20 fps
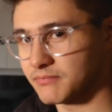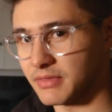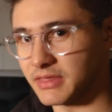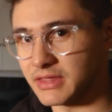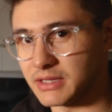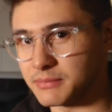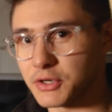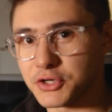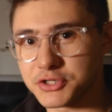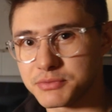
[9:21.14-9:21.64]

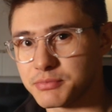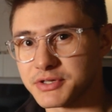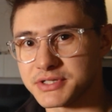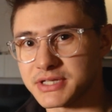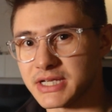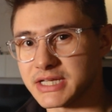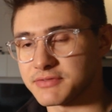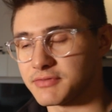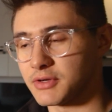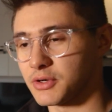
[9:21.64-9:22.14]
the most
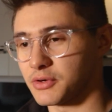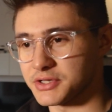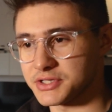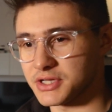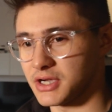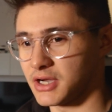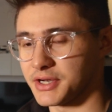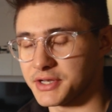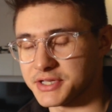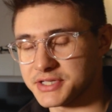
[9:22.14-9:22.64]
precise focus
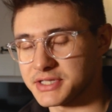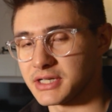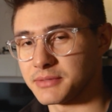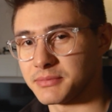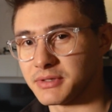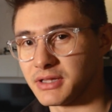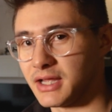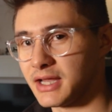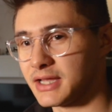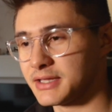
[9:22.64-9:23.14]
on a
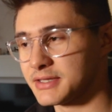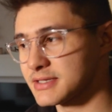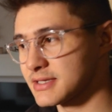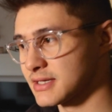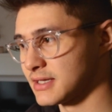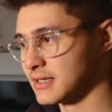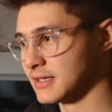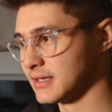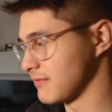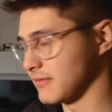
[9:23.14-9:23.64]
cinema lens,
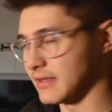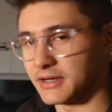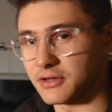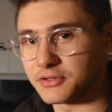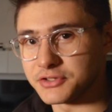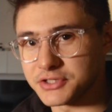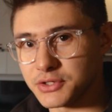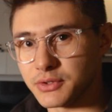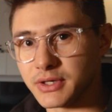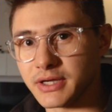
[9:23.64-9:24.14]
then
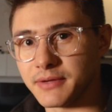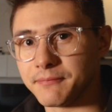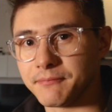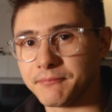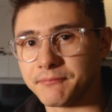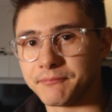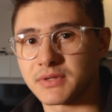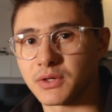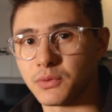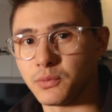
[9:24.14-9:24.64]
I'll do it
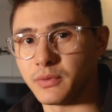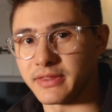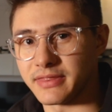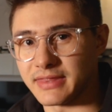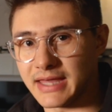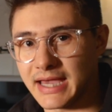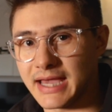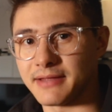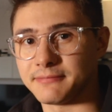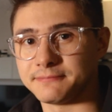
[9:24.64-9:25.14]
with
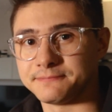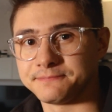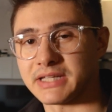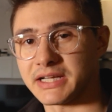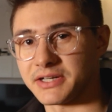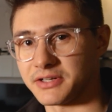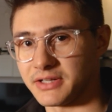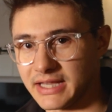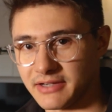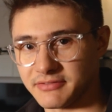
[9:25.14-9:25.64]
that,
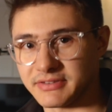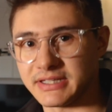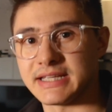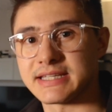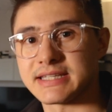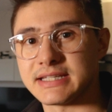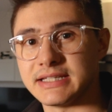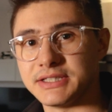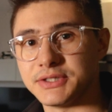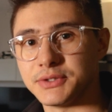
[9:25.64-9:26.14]
and I'll have an
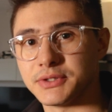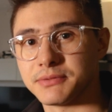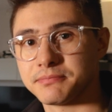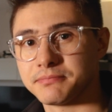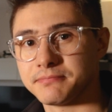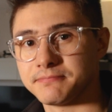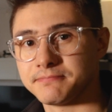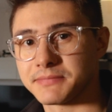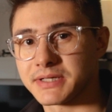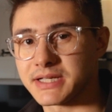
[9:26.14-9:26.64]
AC do it,
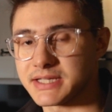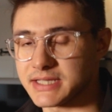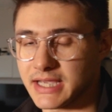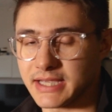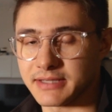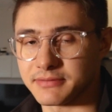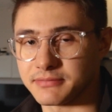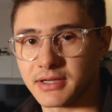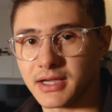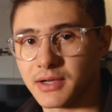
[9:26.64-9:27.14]
because
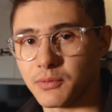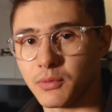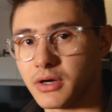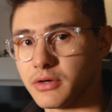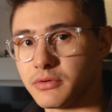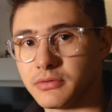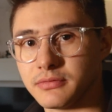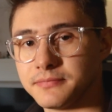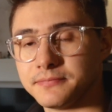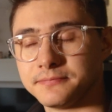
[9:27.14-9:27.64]
I
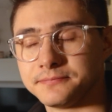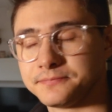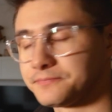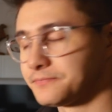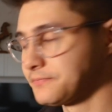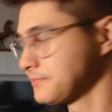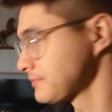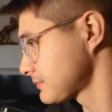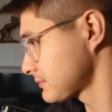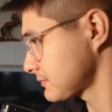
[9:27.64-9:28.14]
won't.
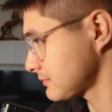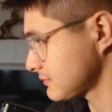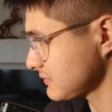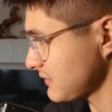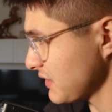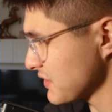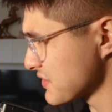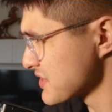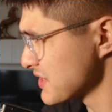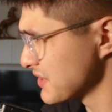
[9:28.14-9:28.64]

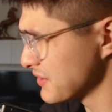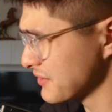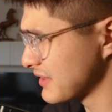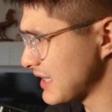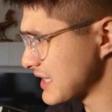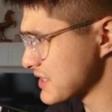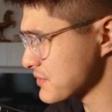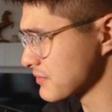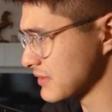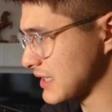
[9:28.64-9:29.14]
So
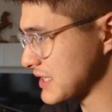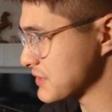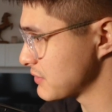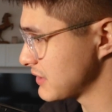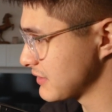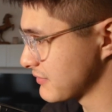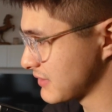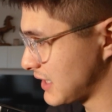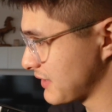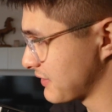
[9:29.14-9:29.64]
that's
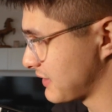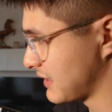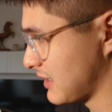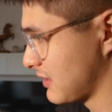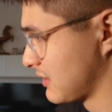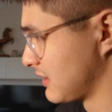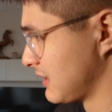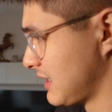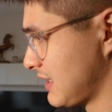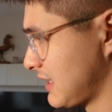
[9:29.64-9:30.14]
what I've got
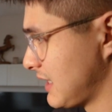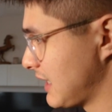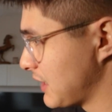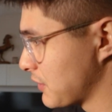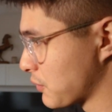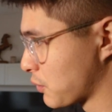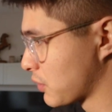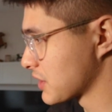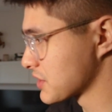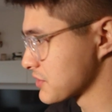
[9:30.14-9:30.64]
there. It
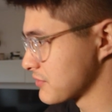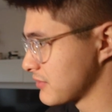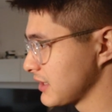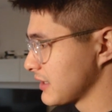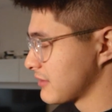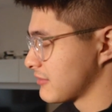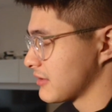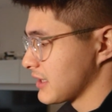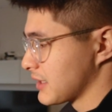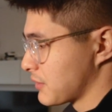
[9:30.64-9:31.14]
works
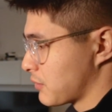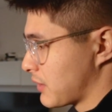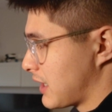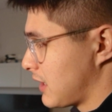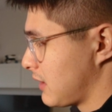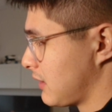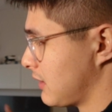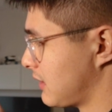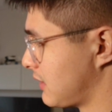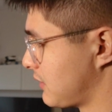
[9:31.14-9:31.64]
really, really
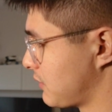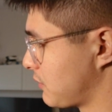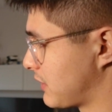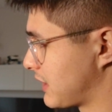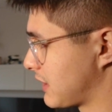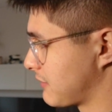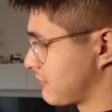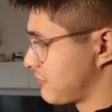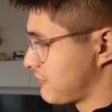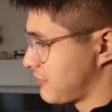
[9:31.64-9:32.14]
well.
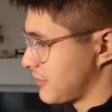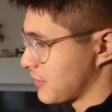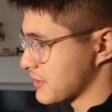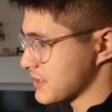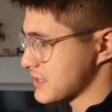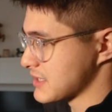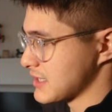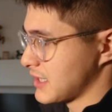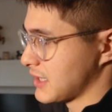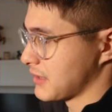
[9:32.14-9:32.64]
When I'm
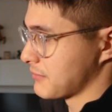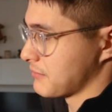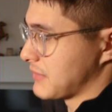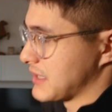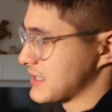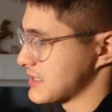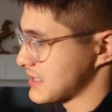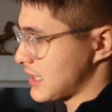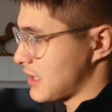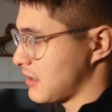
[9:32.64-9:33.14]
focusing
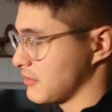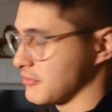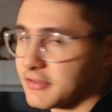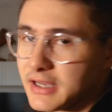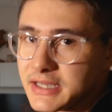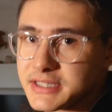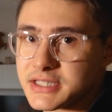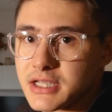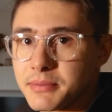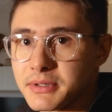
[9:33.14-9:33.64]

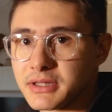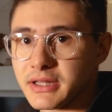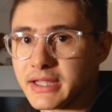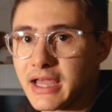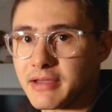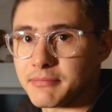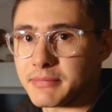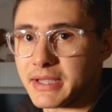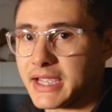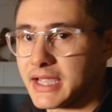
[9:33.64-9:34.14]
myself, I typically
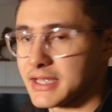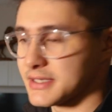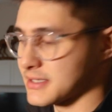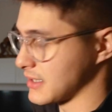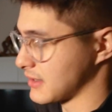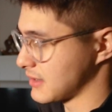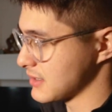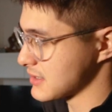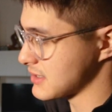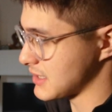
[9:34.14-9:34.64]
have my hands
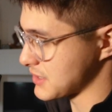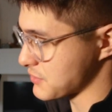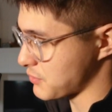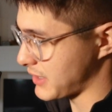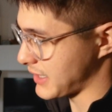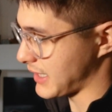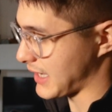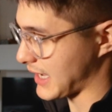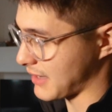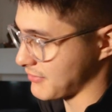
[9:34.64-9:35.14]
like this. That's
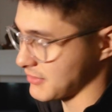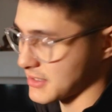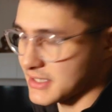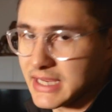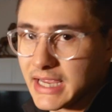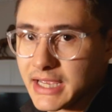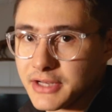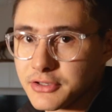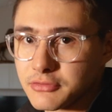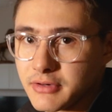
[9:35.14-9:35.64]
why I have this
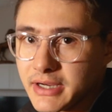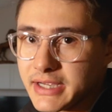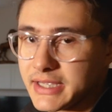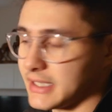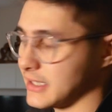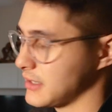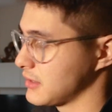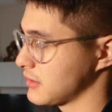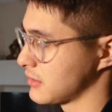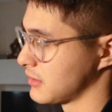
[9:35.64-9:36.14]
handle right
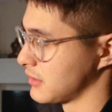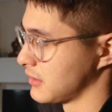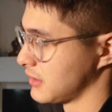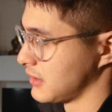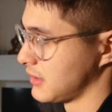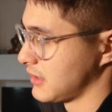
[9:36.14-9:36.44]
here.